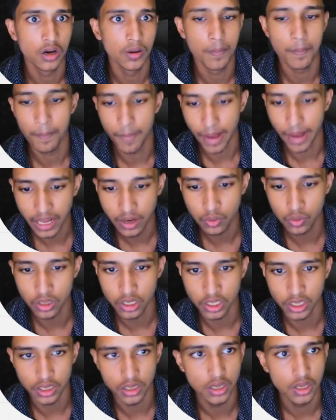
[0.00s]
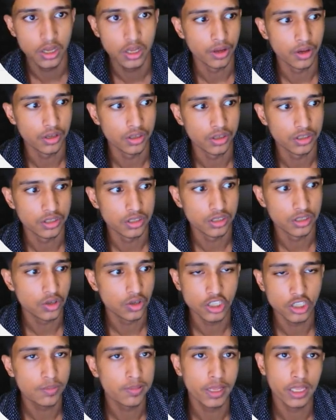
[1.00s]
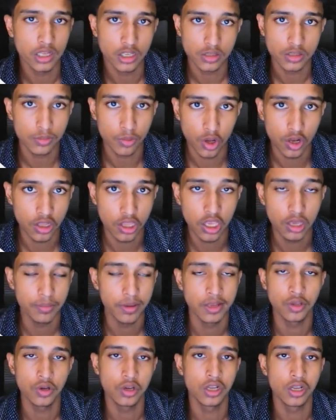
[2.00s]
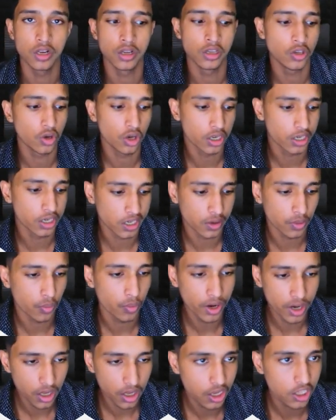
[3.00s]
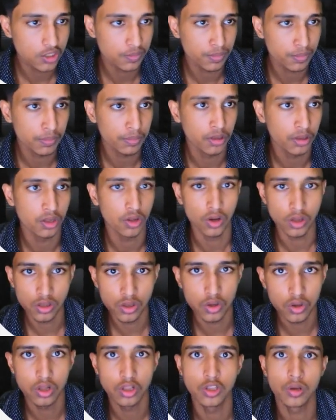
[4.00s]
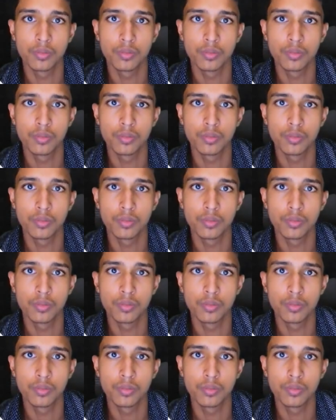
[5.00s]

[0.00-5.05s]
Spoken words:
manually, because you're just playing a small game, and you're gonna get very less people on the call.